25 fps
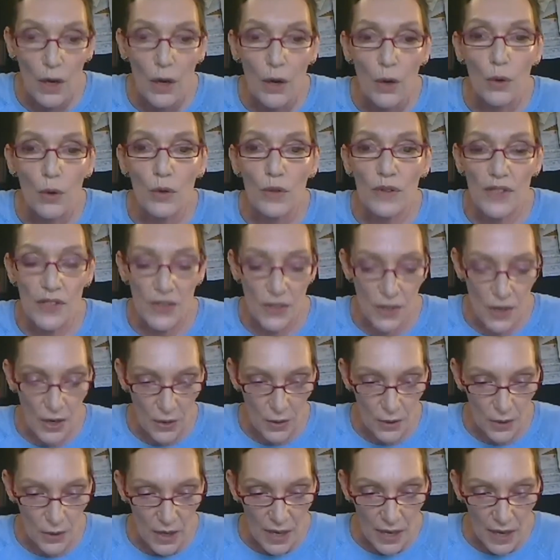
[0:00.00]

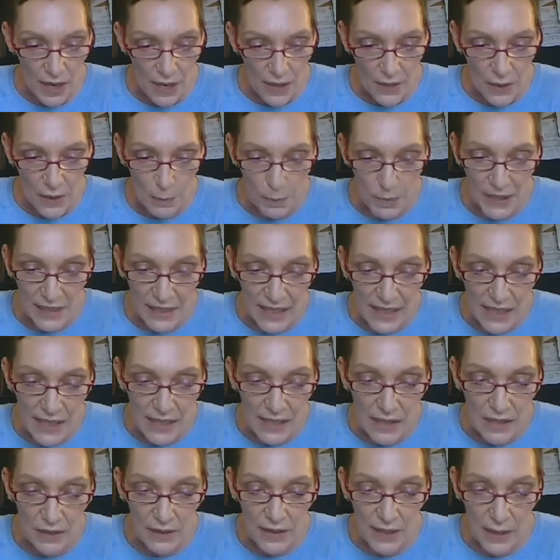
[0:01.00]
Also, the
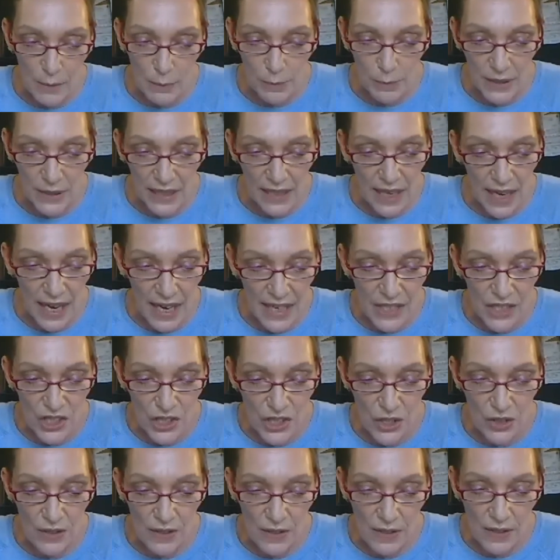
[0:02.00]
political
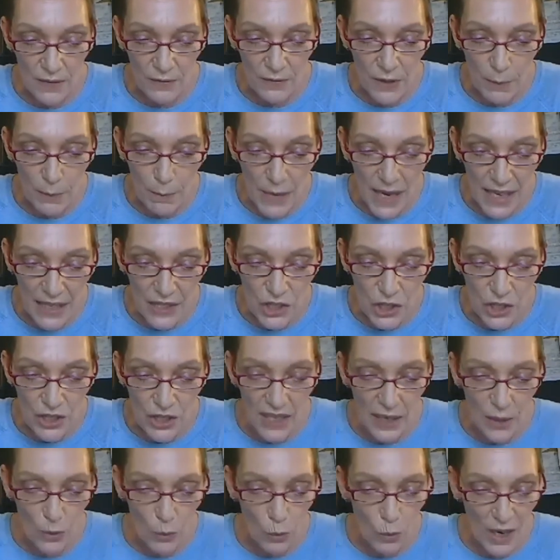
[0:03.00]
implications of
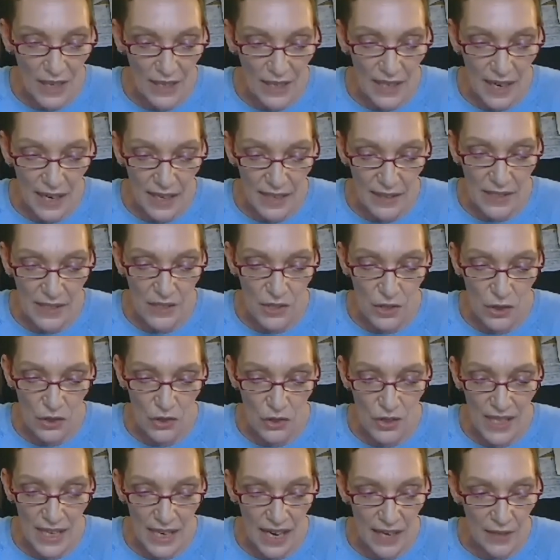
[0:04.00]
imagining one has
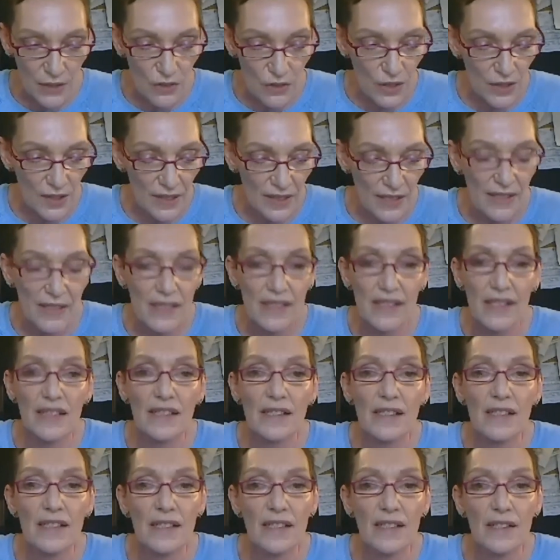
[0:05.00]
three hundred
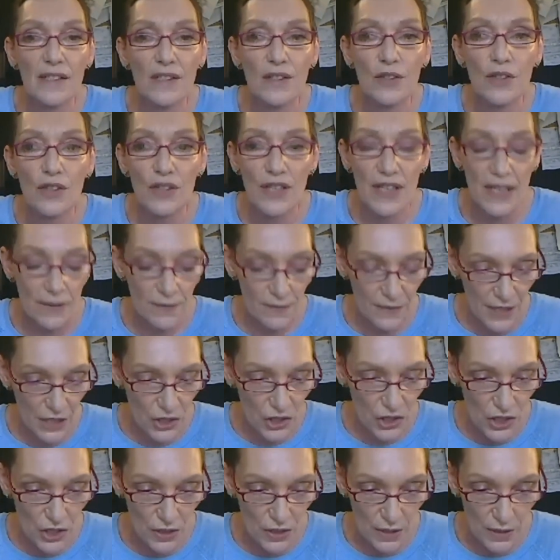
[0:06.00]
sixty degree
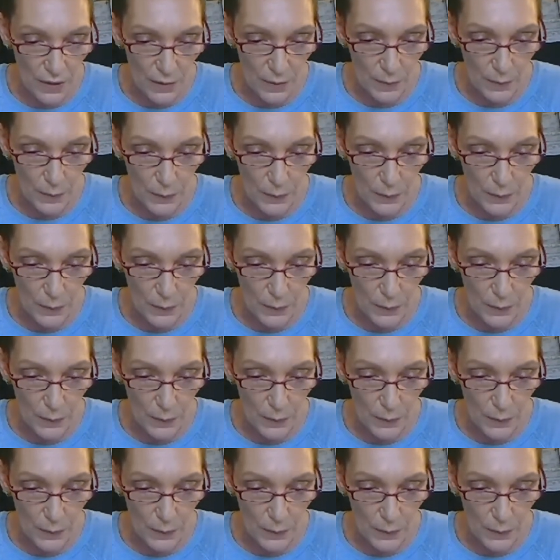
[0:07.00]
vision.